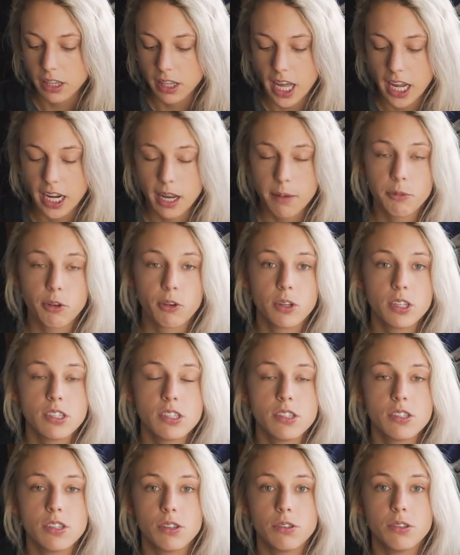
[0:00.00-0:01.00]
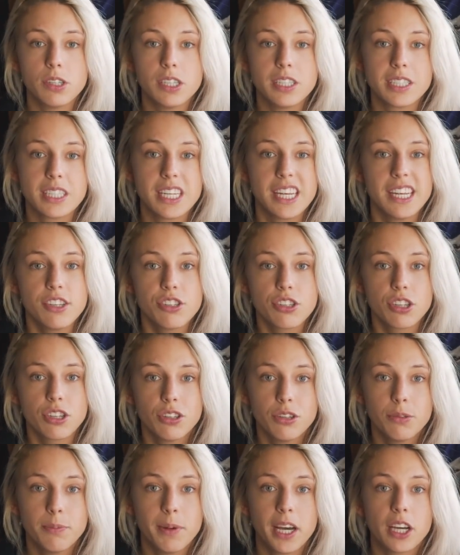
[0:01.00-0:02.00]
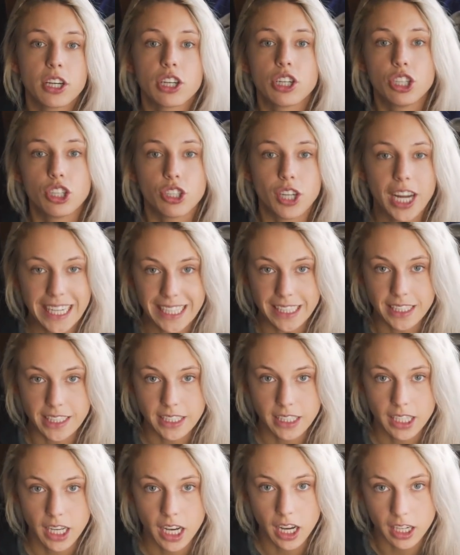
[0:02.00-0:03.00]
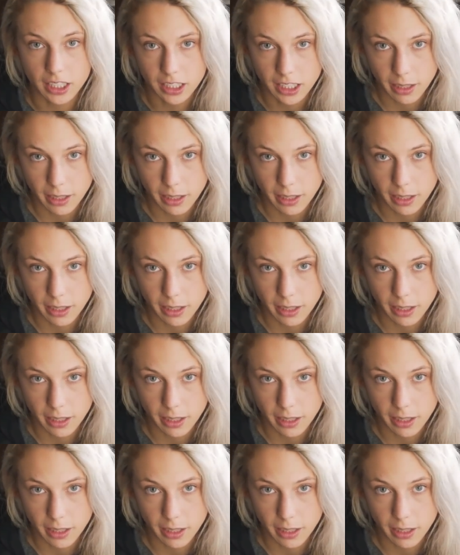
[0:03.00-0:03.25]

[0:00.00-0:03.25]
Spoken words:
that I'm going to do is teach Kuma crate on